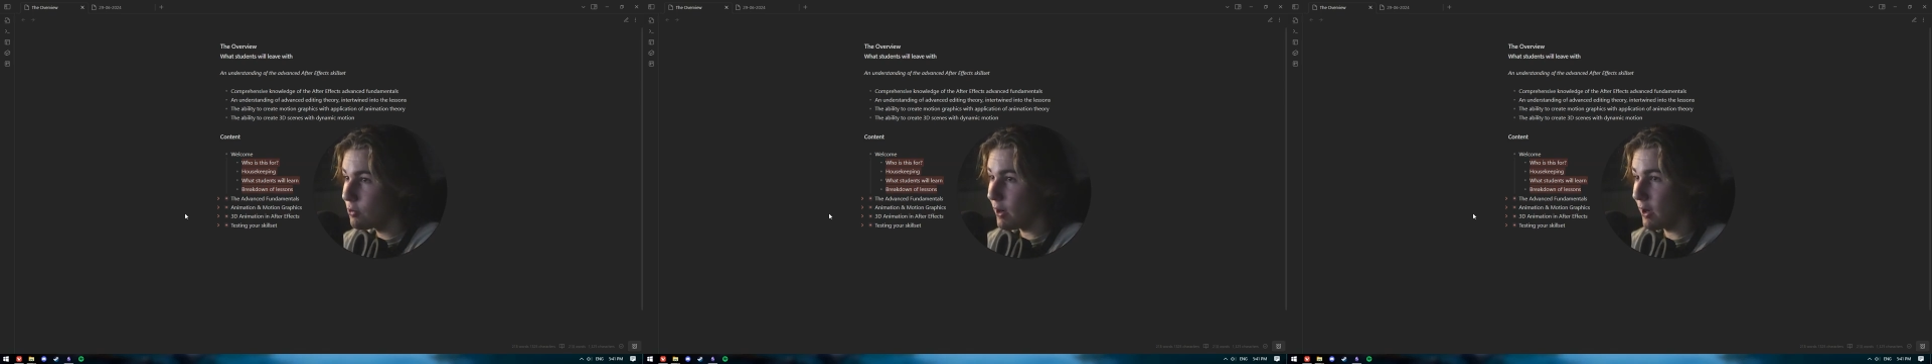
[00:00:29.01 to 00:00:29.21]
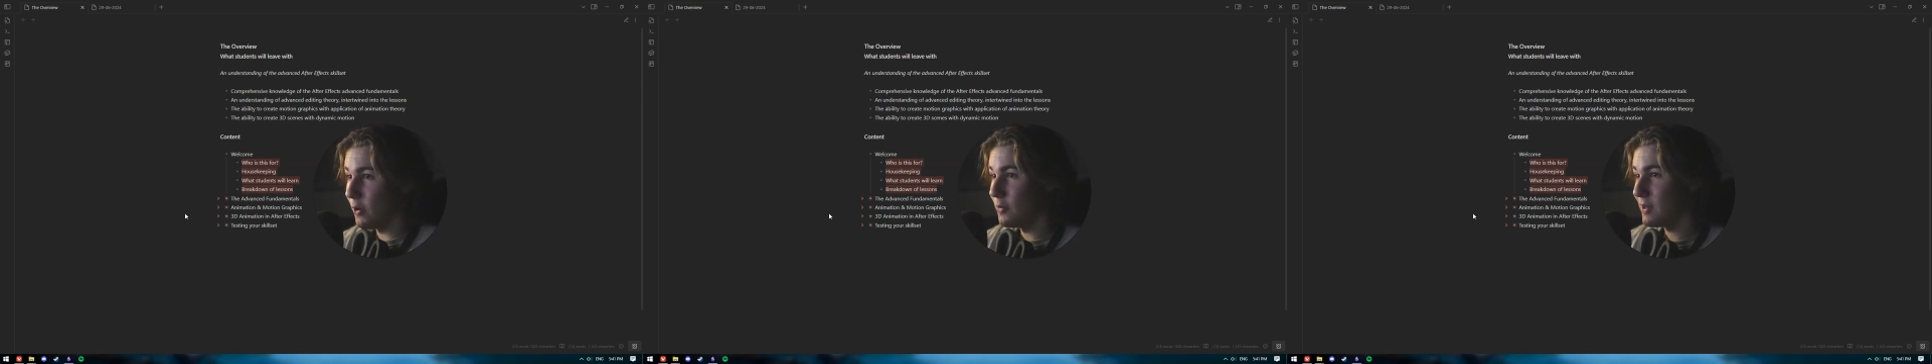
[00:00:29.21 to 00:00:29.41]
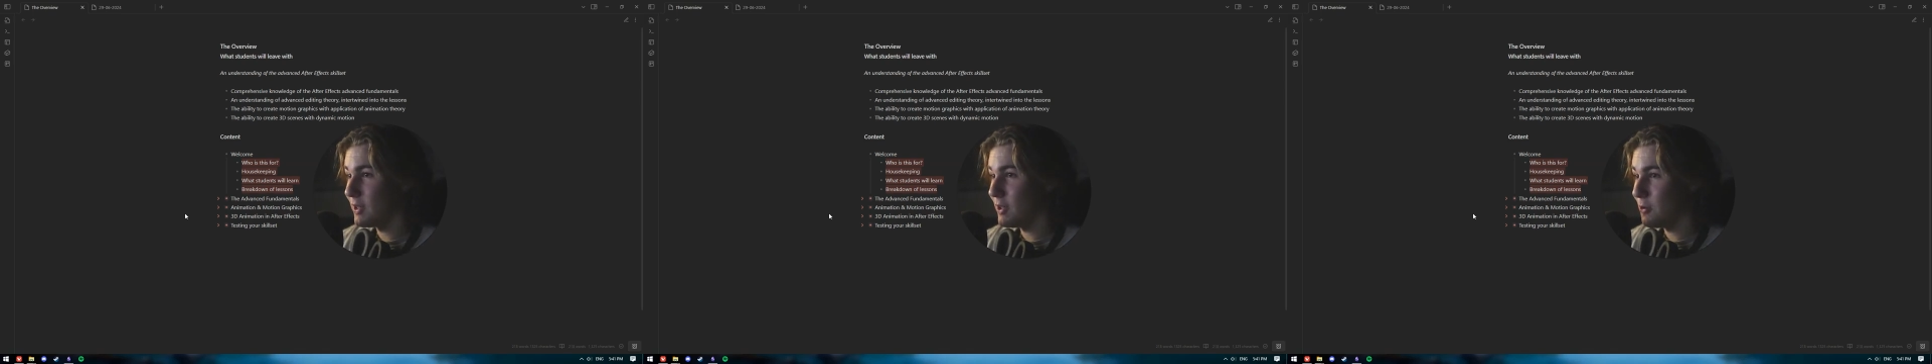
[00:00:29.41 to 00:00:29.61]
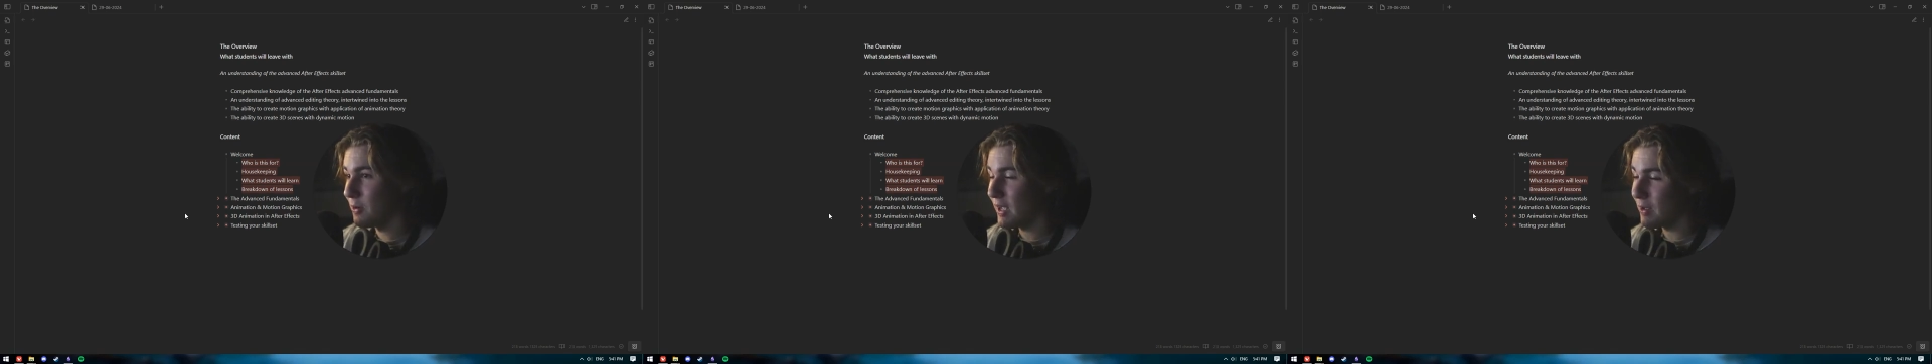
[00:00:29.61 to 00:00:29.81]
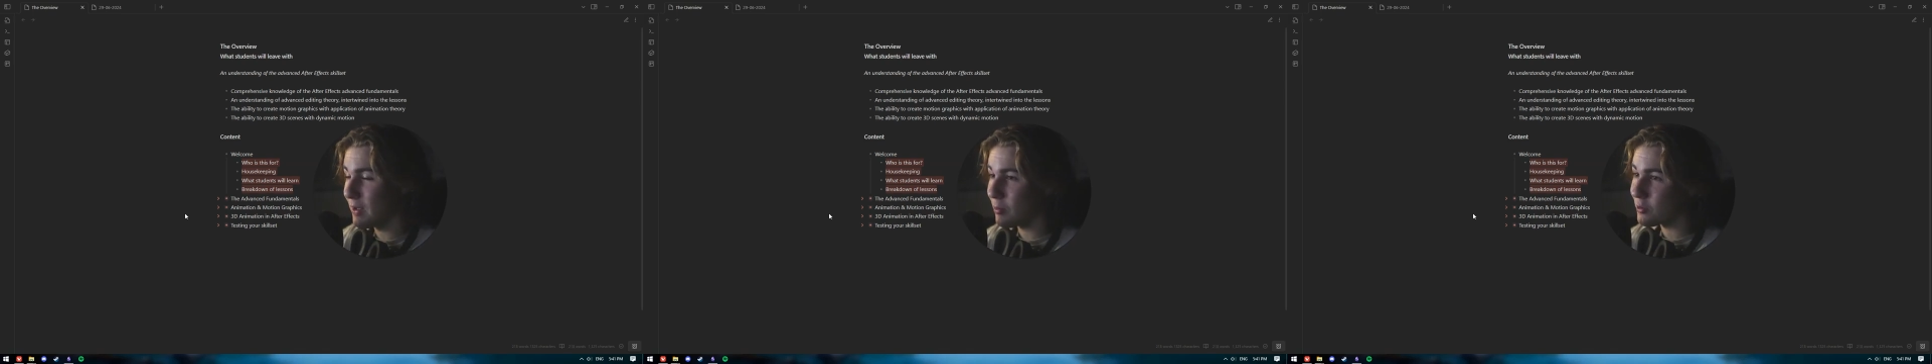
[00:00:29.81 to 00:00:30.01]
I hope that you are
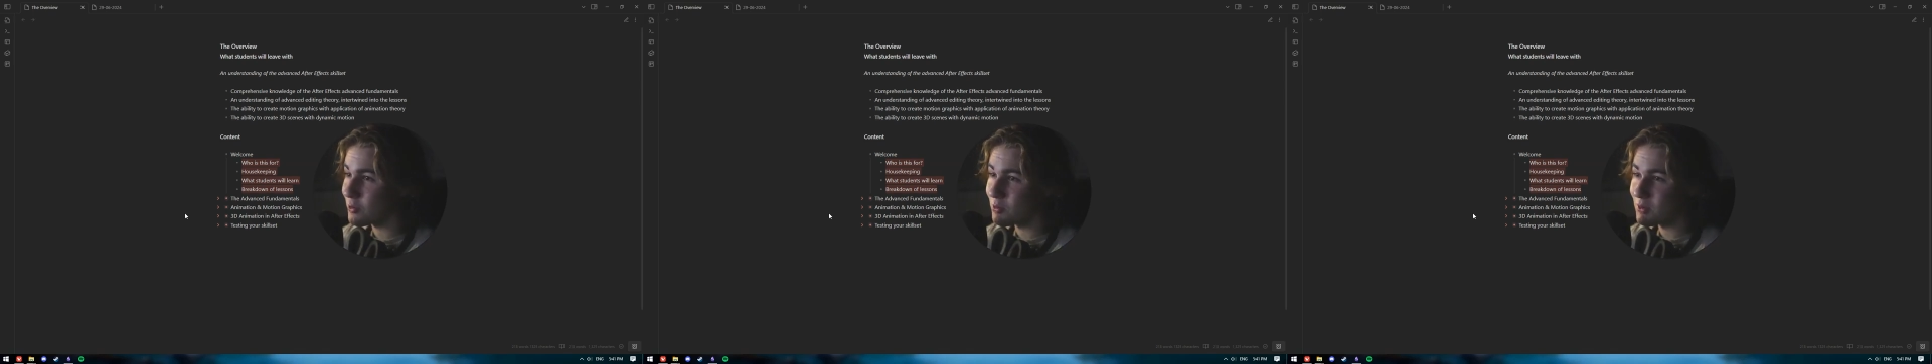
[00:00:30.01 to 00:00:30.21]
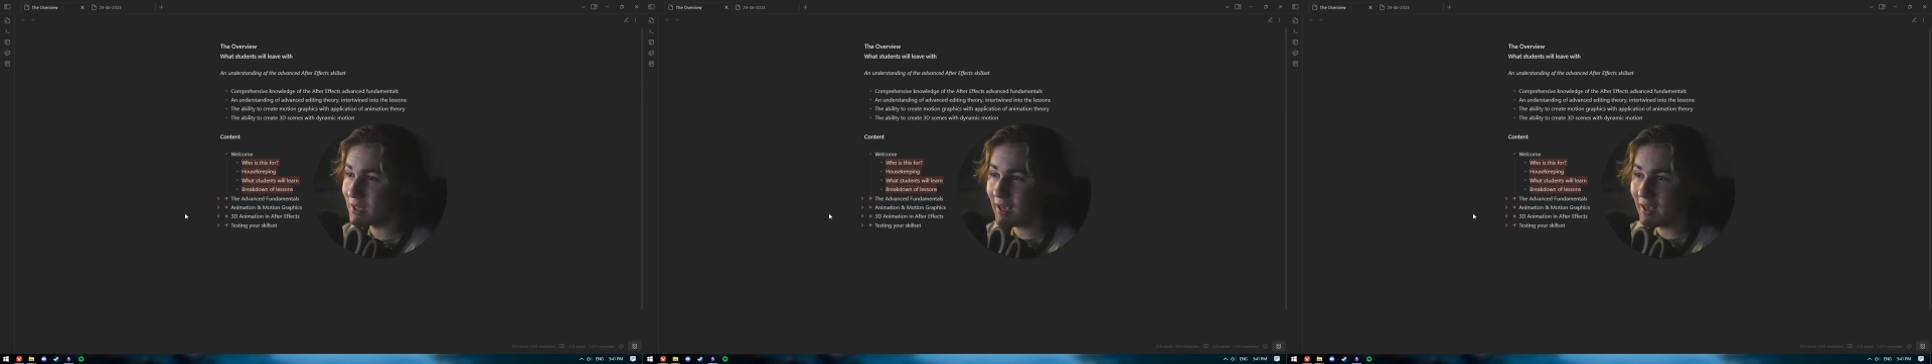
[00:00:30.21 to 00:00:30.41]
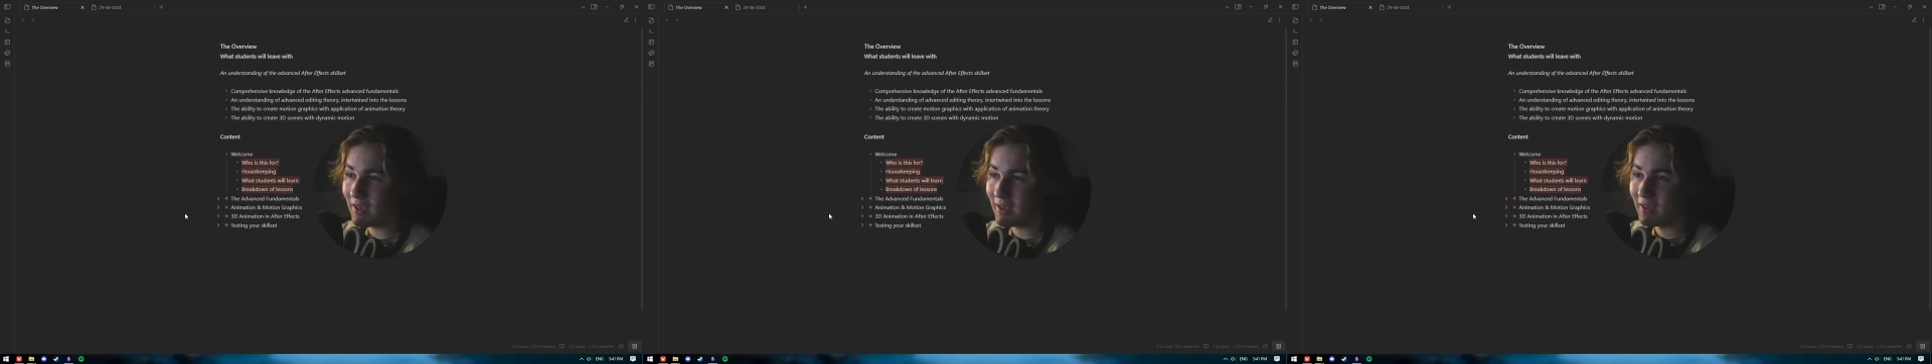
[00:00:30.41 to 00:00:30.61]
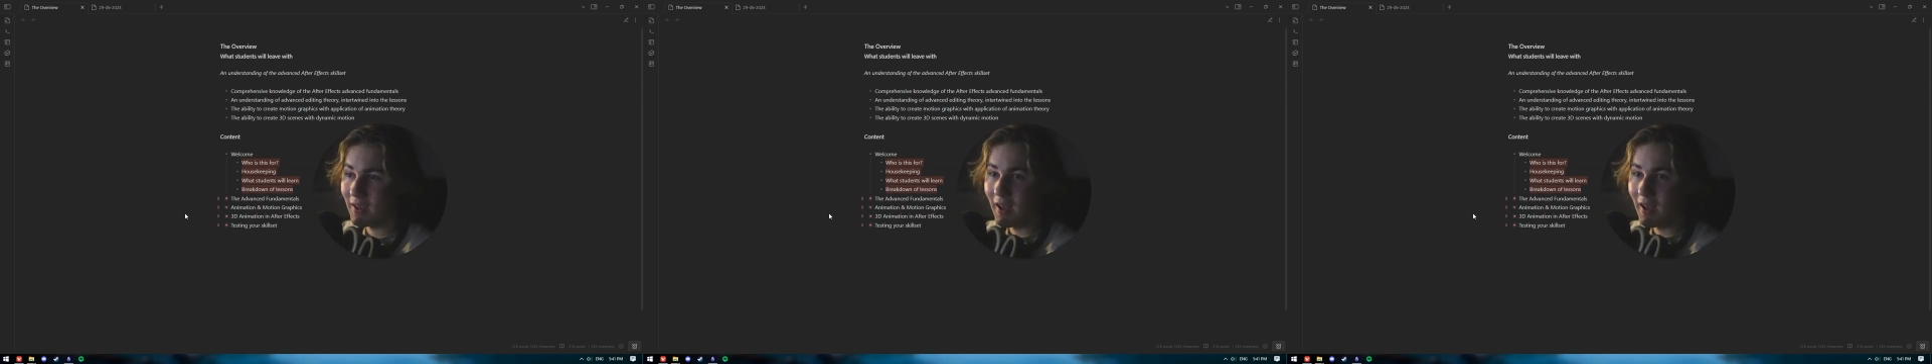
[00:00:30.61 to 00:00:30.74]
able to take